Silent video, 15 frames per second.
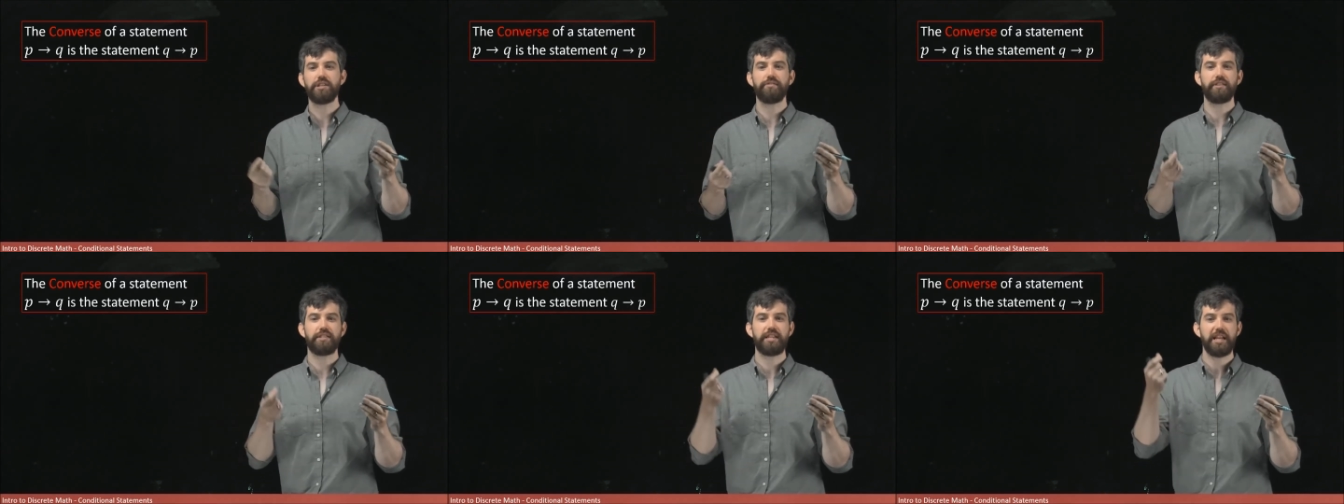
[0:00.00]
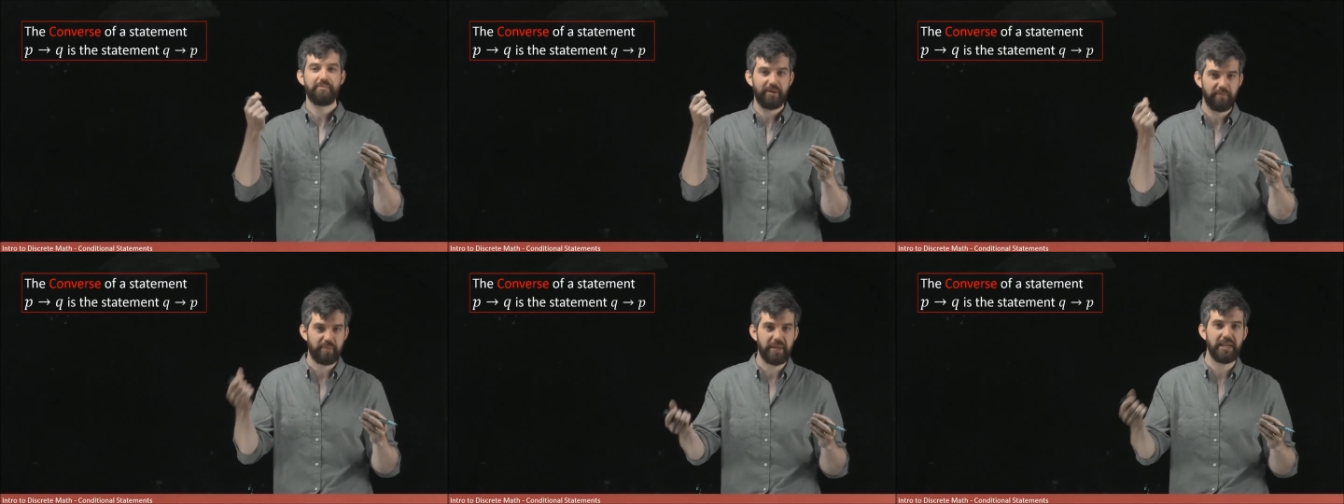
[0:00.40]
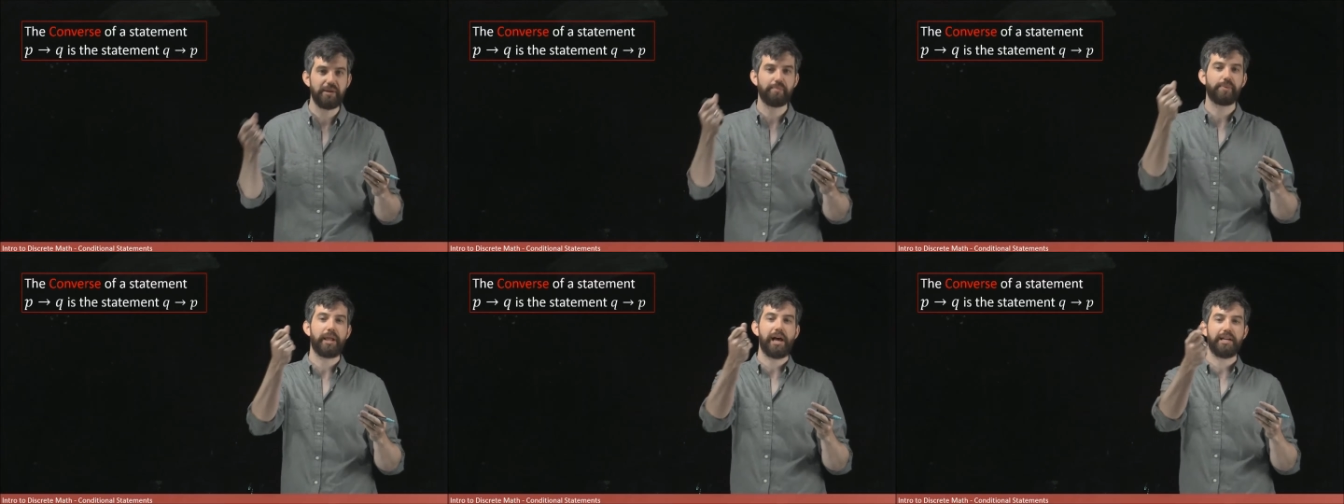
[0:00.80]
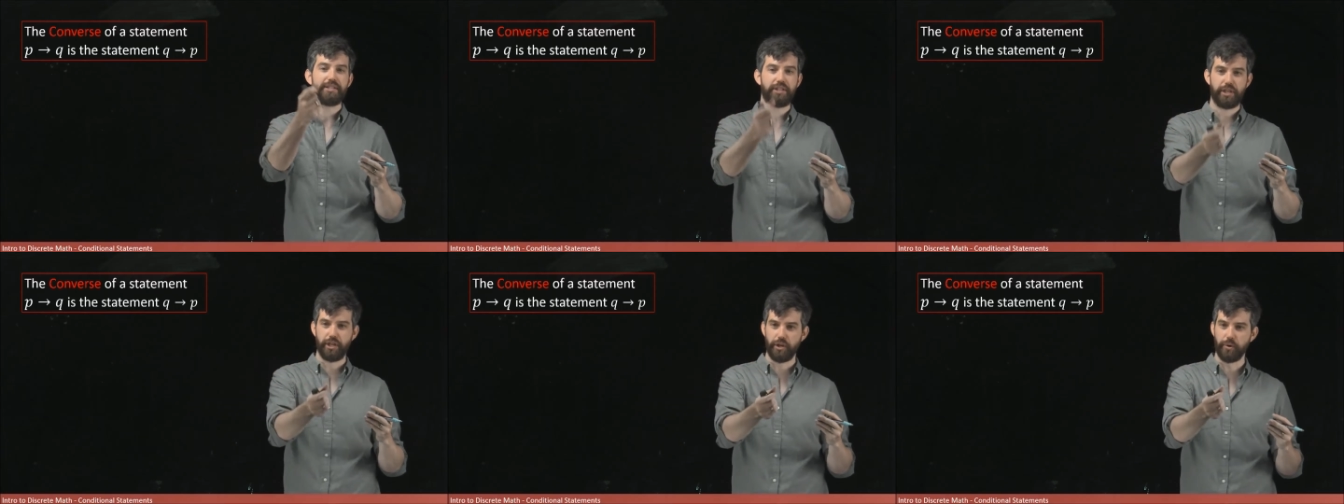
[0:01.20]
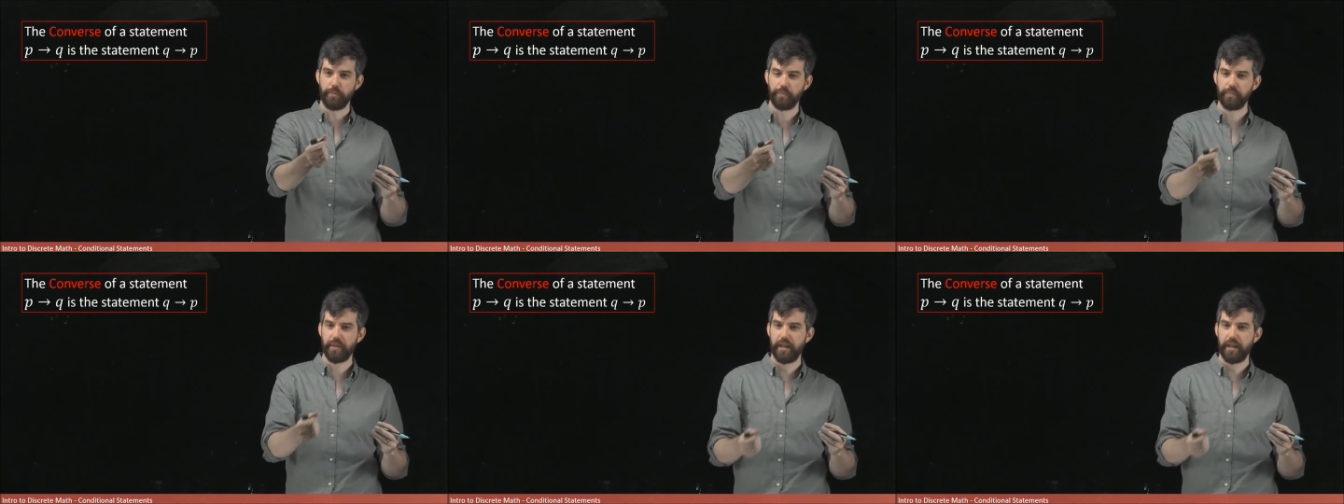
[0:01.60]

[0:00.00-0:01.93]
of the statement P implies Q,